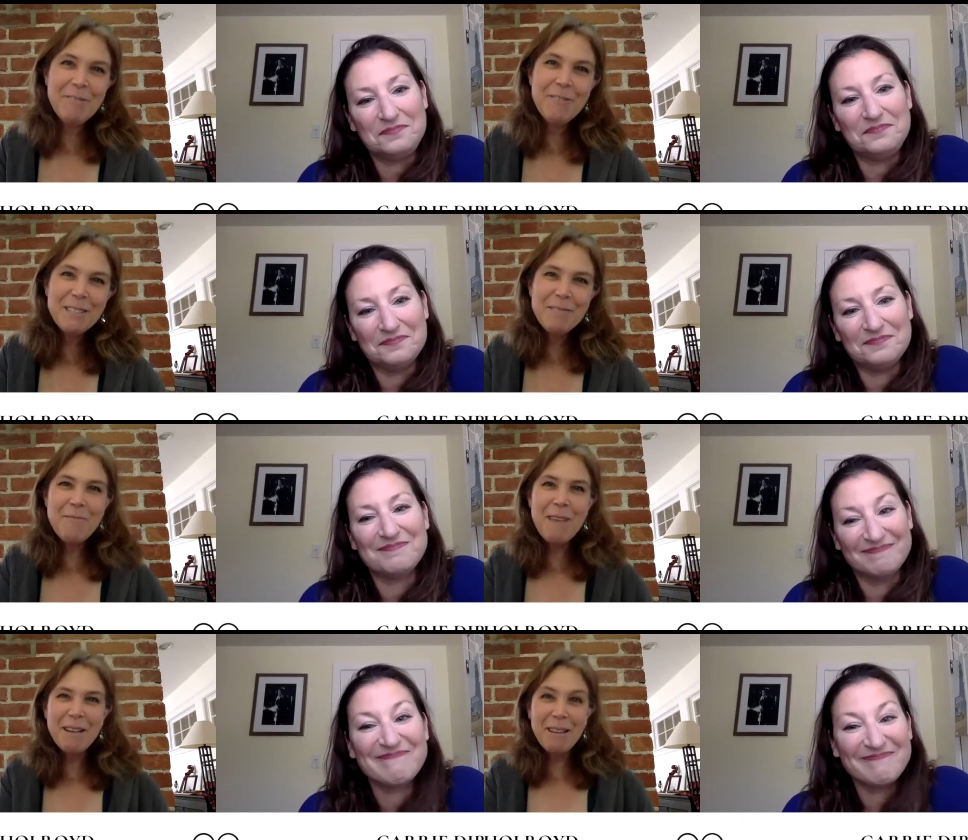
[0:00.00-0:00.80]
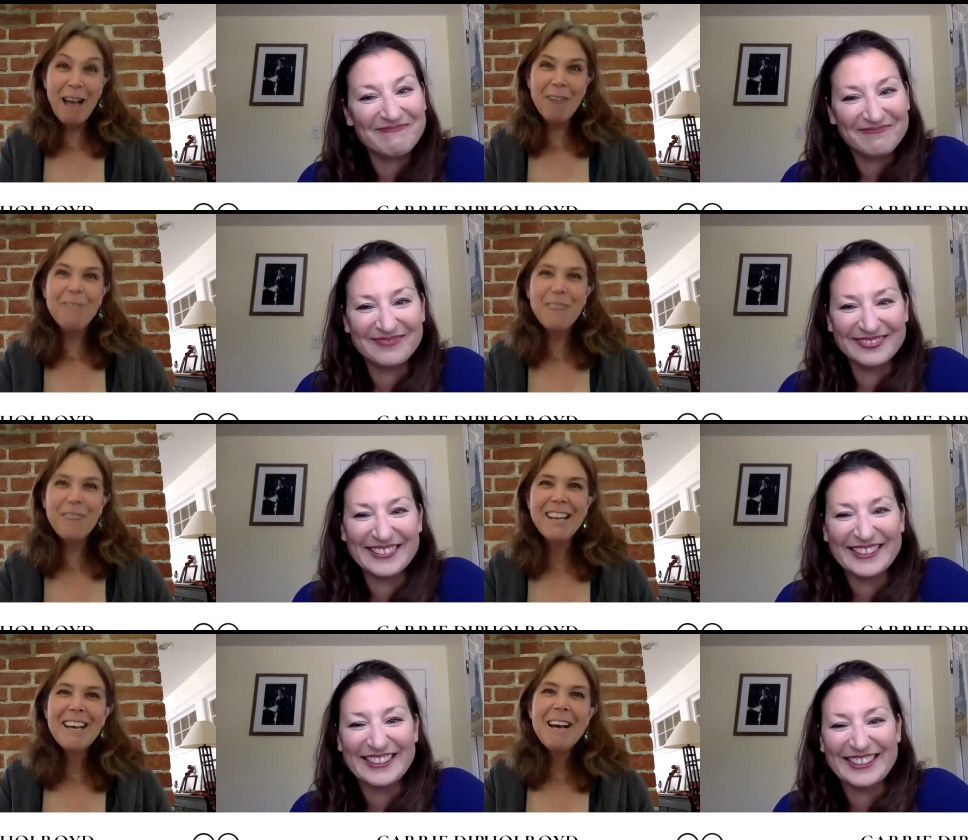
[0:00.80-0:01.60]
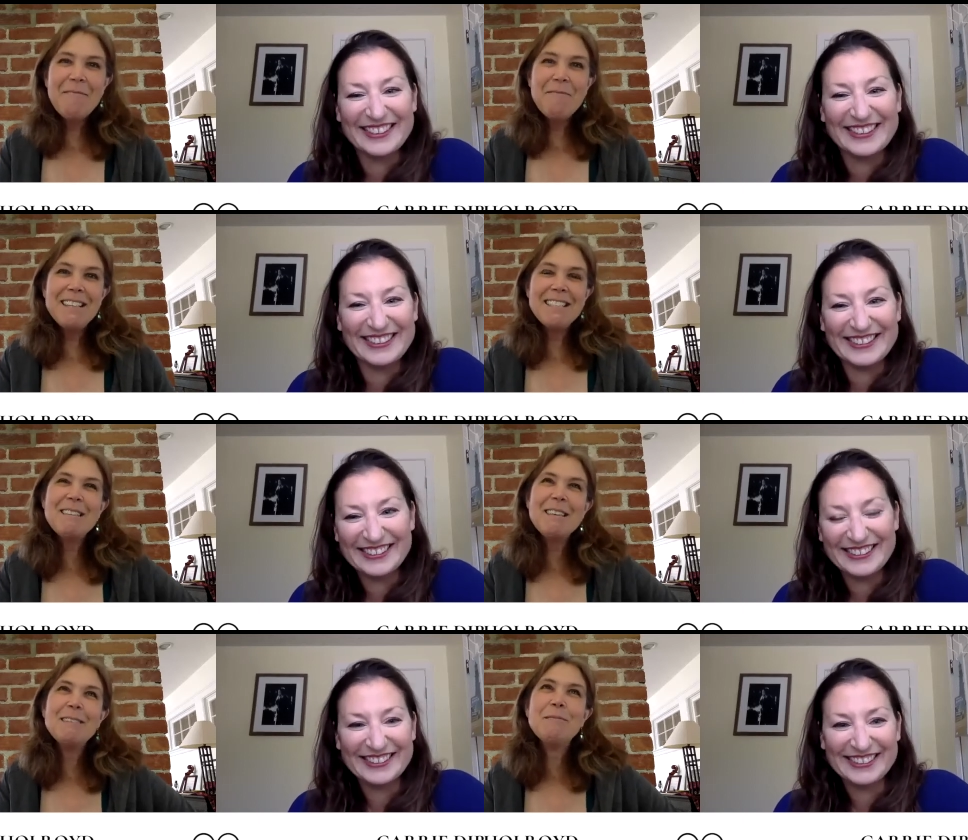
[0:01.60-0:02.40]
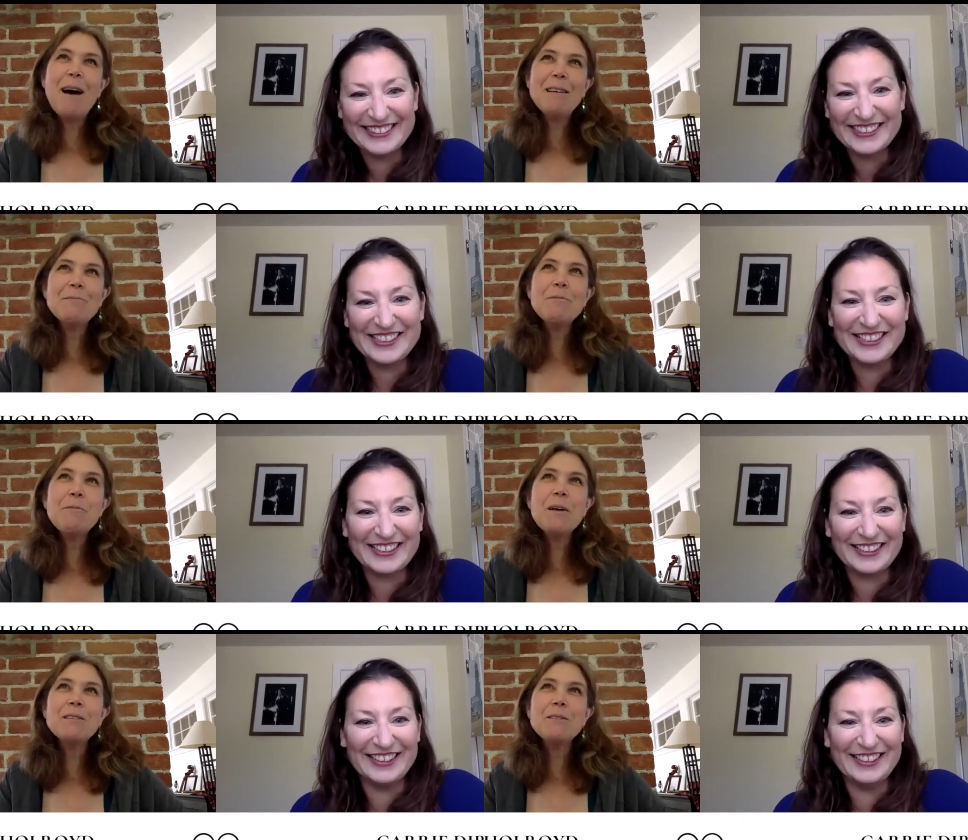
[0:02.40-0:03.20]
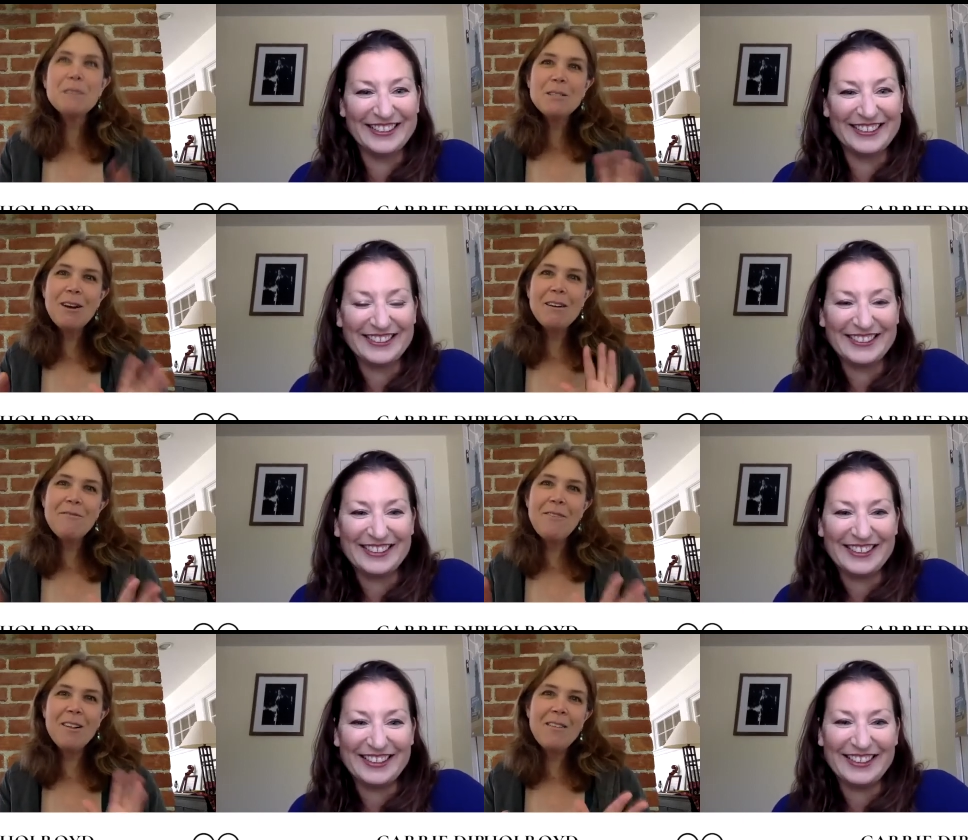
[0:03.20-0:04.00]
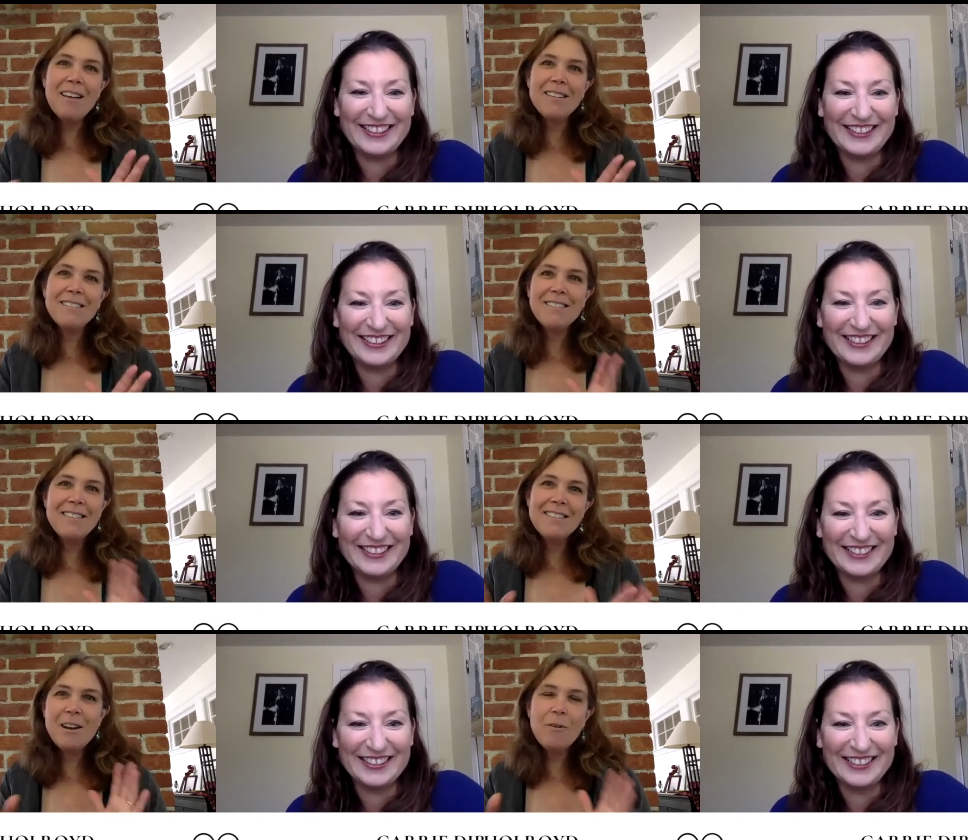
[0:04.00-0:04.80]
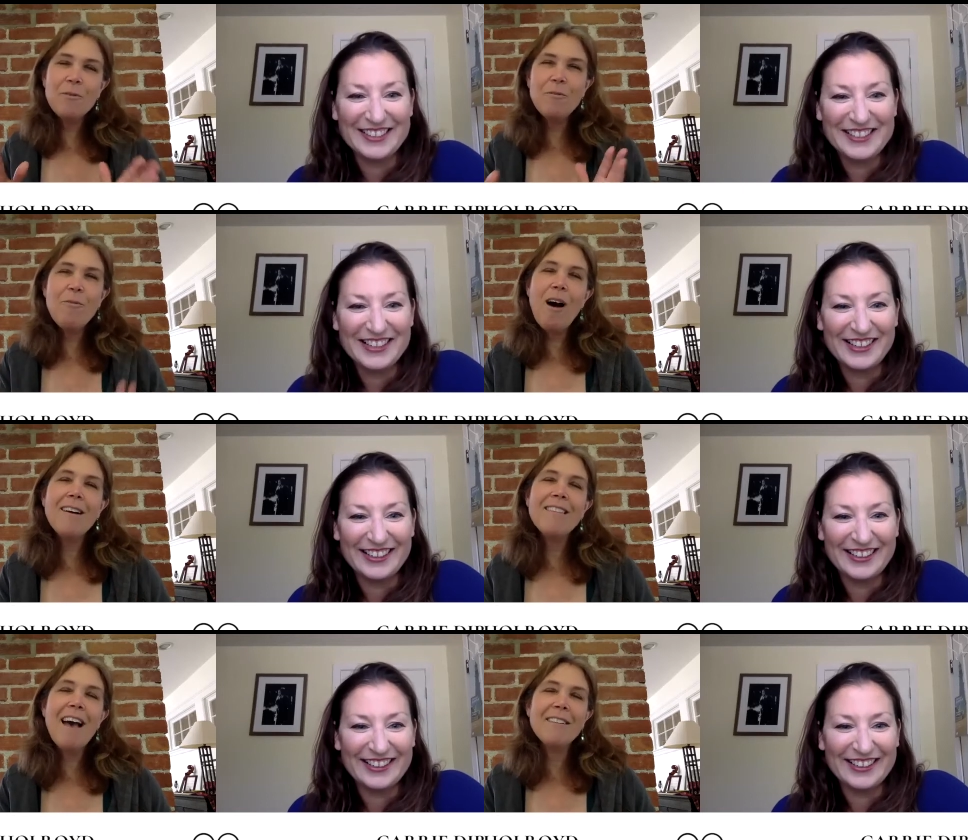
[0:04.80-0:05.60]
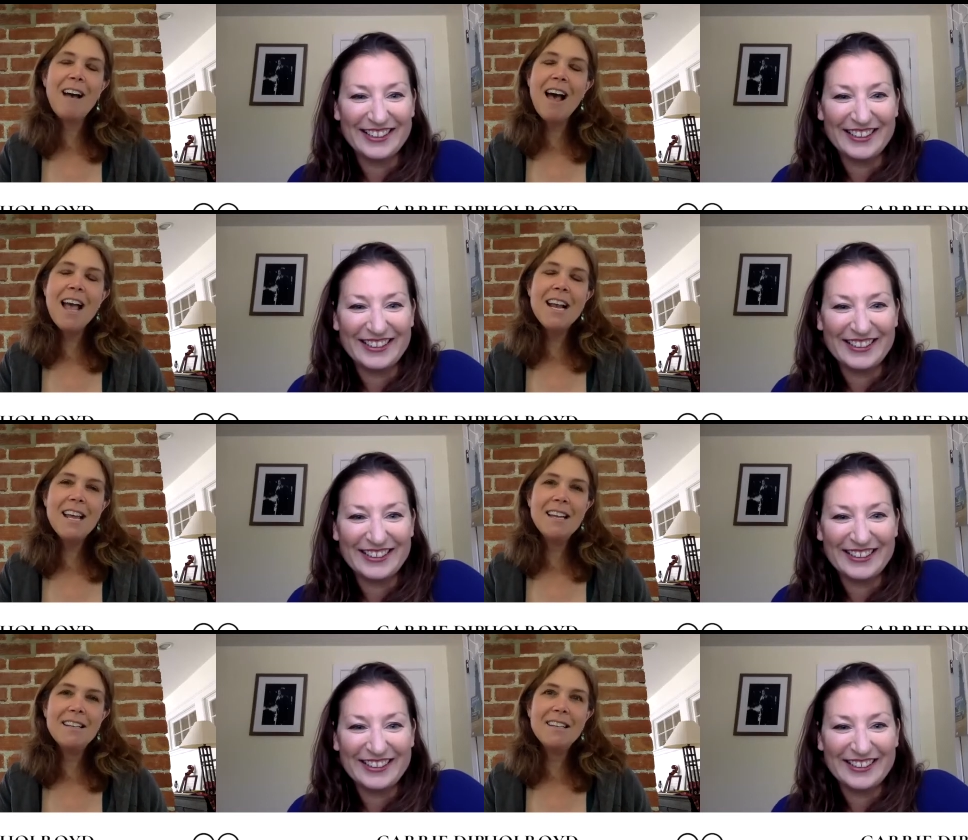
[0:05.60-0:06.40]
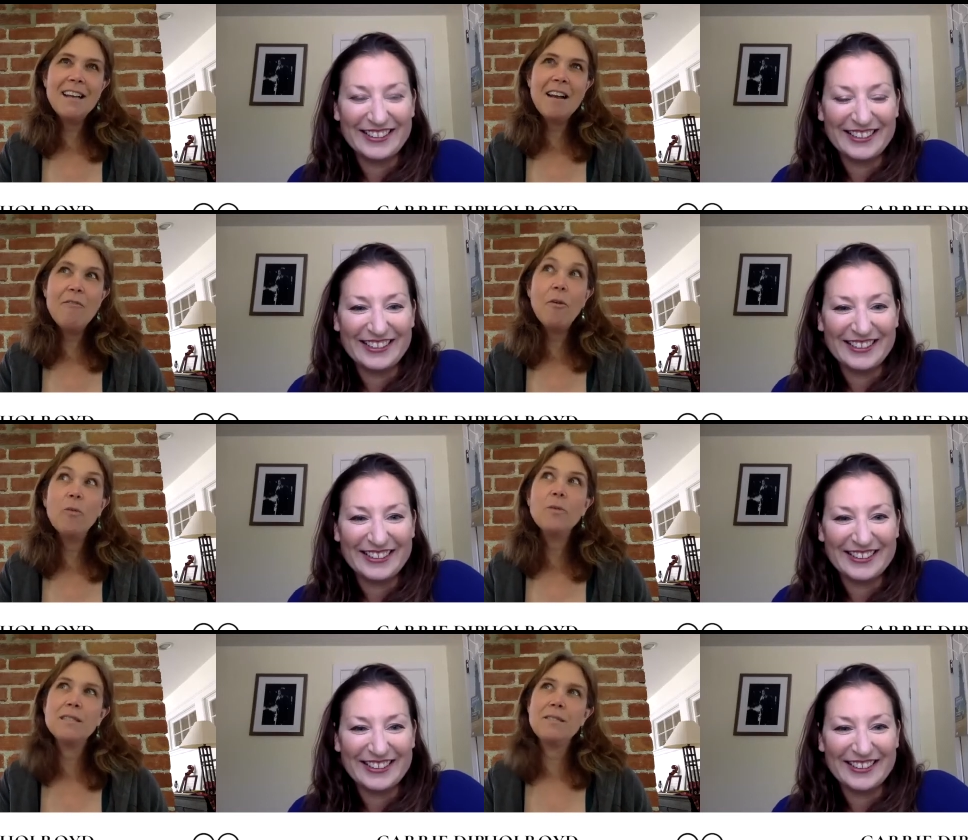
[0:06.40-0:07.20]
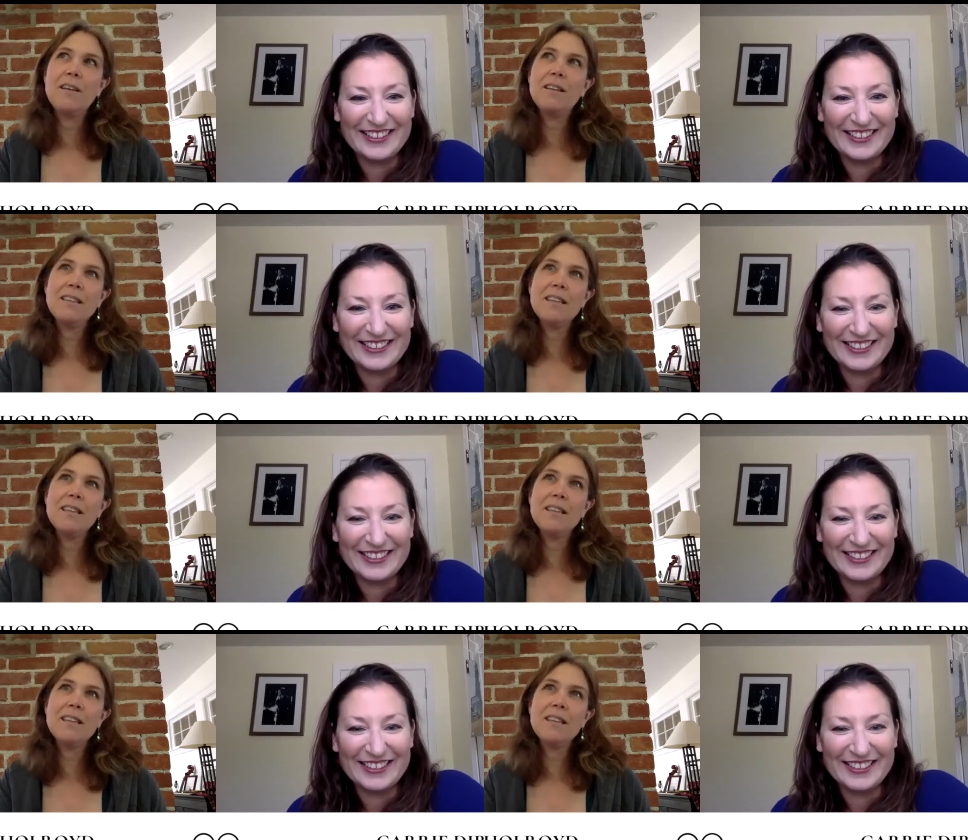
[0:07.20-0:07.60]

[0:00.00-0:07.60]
Speaker 1: us we've made a lot of amazing things possible but it's always trying to follow that you know walk that line and and i've always felt that